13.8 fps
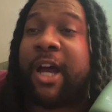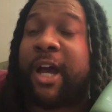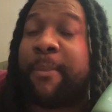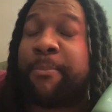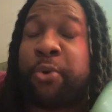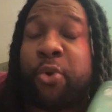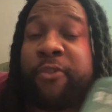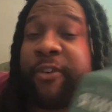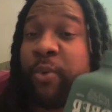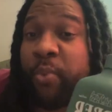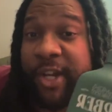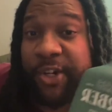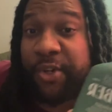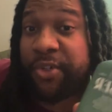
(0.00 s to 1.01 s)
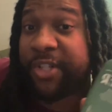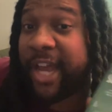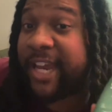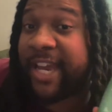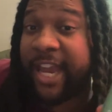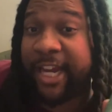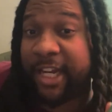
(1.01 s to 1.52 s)
Um, proven winners.
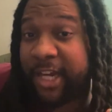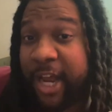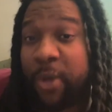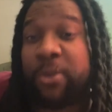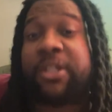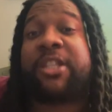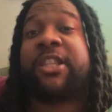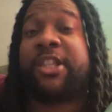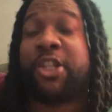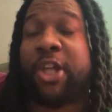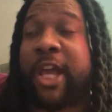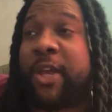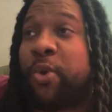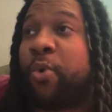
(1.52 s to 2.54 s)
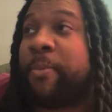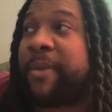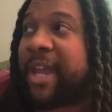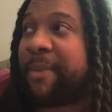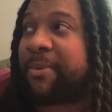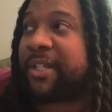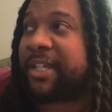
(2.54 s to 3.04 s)
I can announce that you will
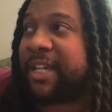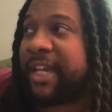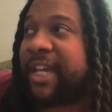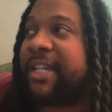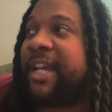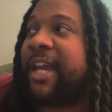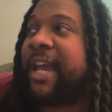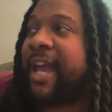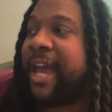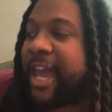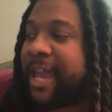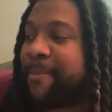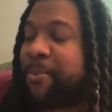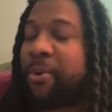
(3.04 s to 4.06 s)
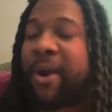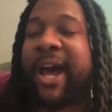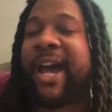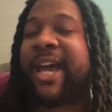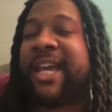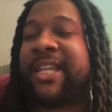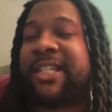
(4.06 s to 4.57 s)
be able to get a
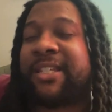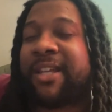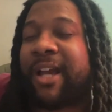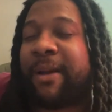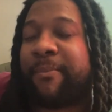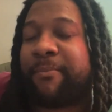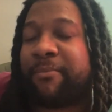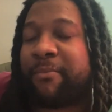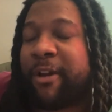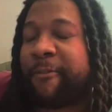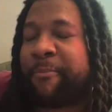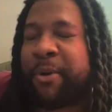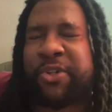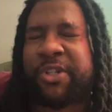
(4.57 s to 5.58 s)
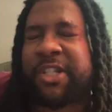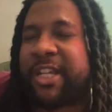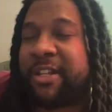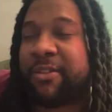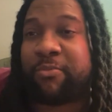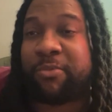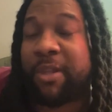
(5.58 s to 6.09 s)
prize um, of
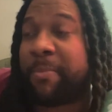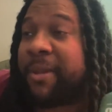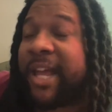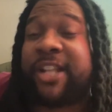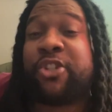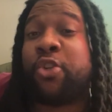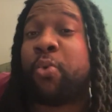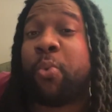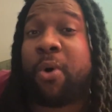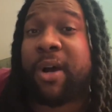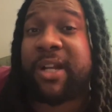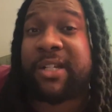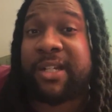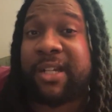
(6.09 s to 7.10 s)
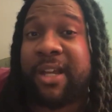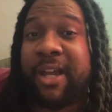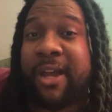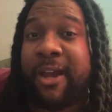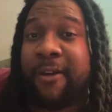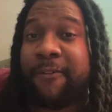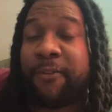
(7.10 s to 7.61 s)
purchasing the plants you want
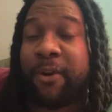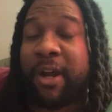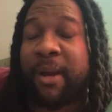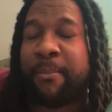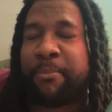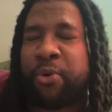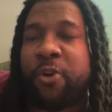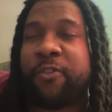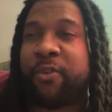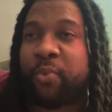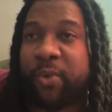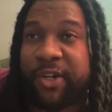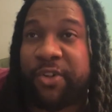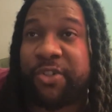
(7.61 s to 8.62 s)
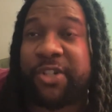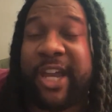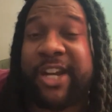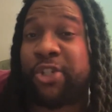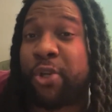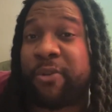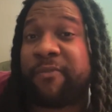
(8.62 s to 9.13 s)
from proven winners
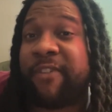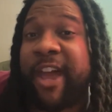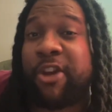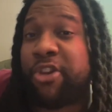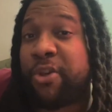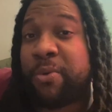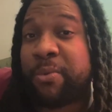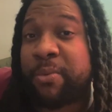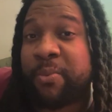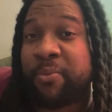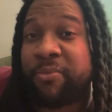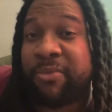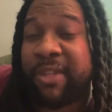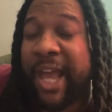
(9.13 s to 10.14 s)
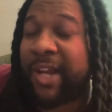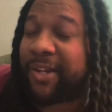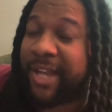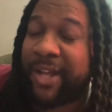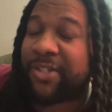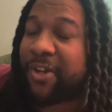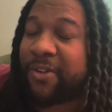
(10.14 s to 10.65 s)
at a certain value. I'll
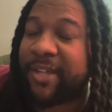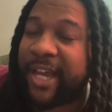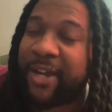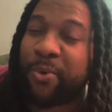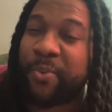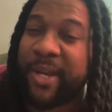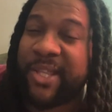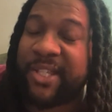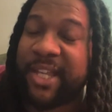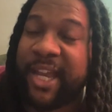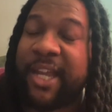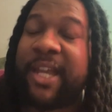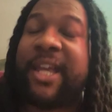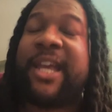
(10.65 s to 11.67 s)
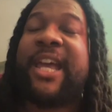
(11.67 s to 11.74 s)
announce all that on Wednesday.